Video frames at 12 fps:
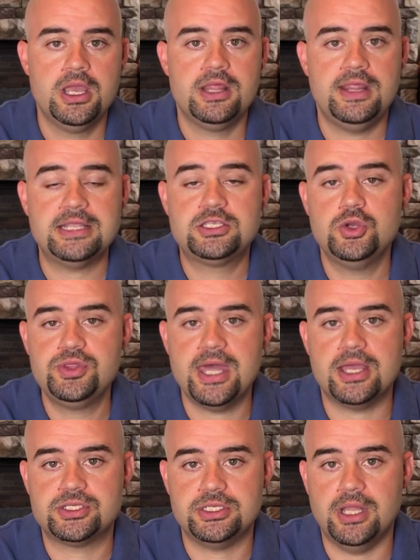That
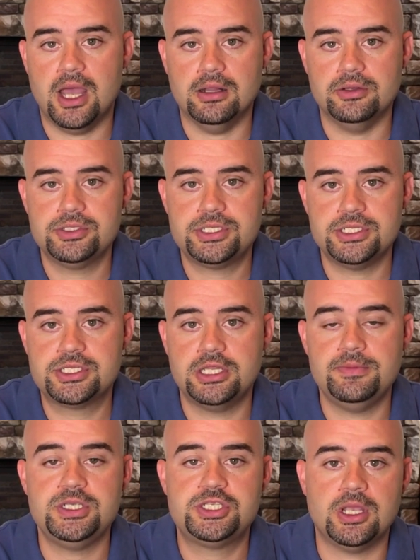$2,000 is going
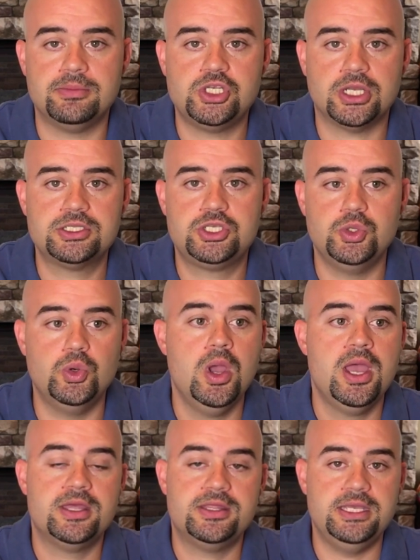to be subject to
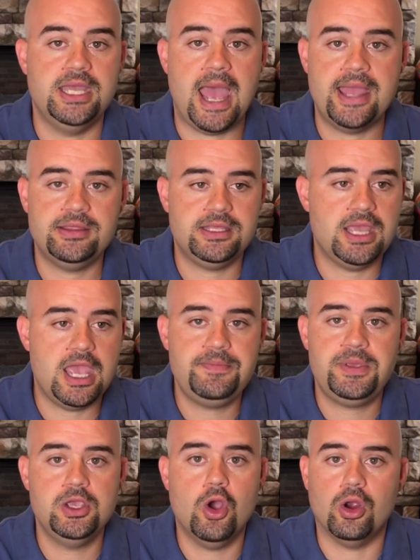the
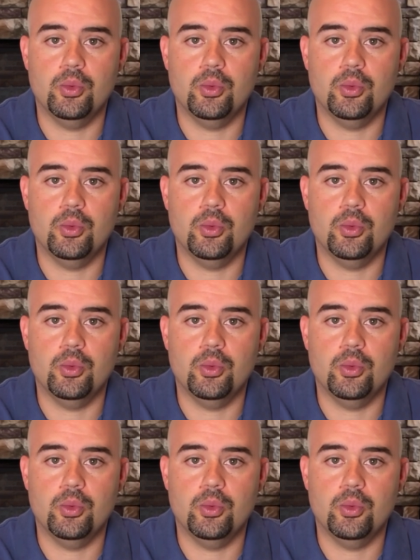APR,